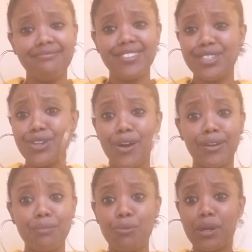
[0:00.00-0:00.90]

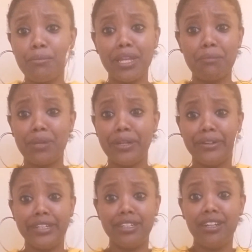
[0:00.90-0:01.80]
Sorry, point blank,
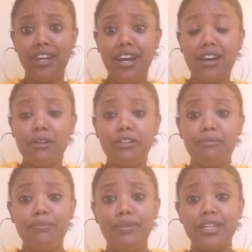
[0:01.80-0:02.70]
period.
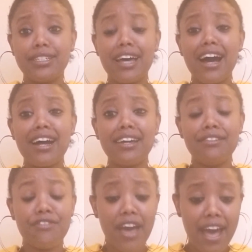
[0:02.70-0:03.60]
Because
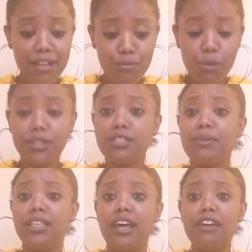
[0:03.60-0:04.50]
I've had moments in
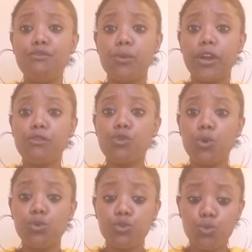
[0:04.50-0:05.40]
my life where
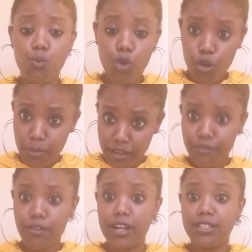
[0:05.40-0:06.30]
those were my
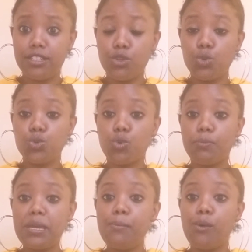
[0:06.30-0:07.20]
friends. Those were
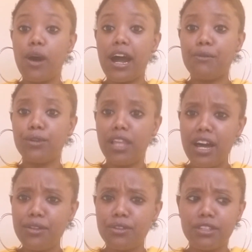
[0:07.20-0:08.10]
people I
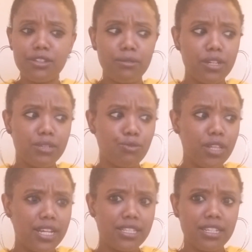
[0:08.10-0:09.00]
relied on, and I started
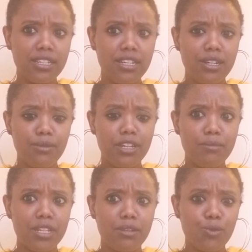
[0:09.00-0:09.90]
realizing, wait a
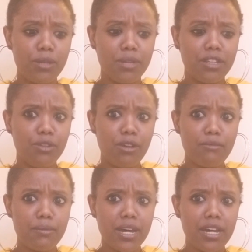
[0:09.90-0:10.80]
minute, you don't have
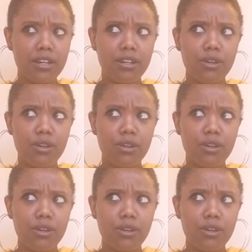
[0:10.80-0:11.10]
my back?